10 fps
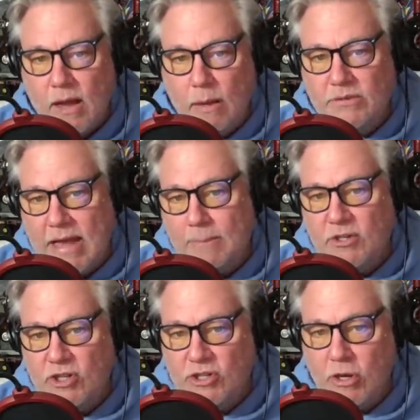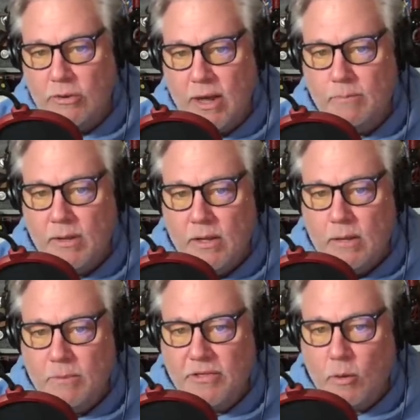I was happy she showed up,
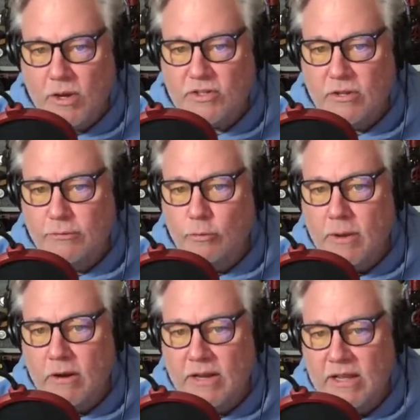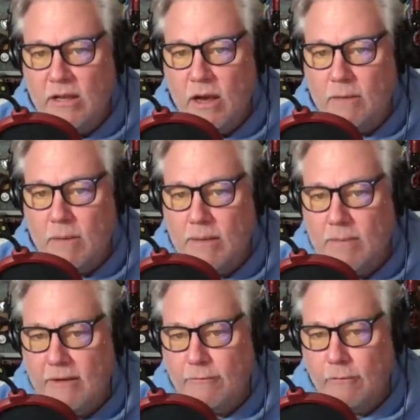but the question of who married Egon
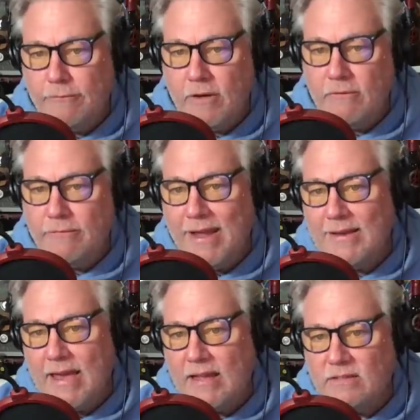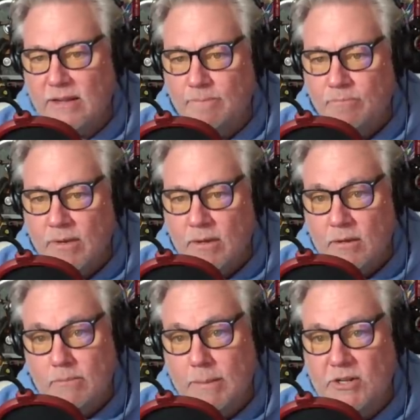might make for a fun fan casting.
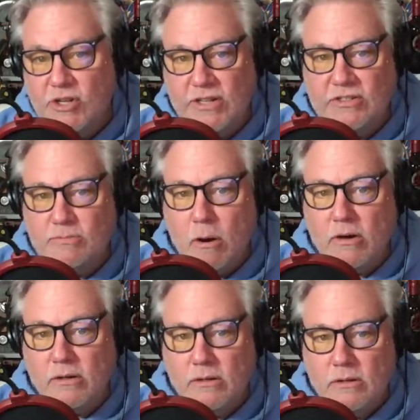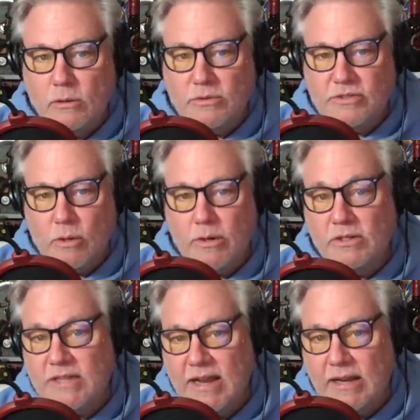Maybe Jean Smart, who was so
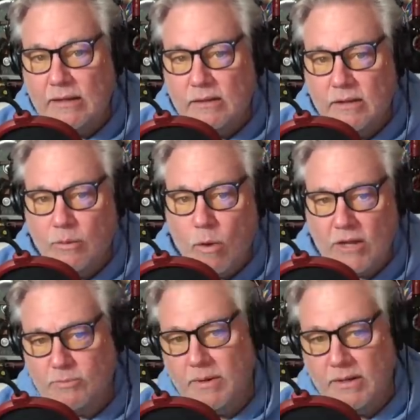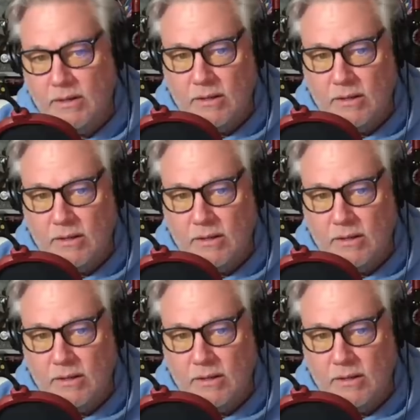entertaining in The Watchmen.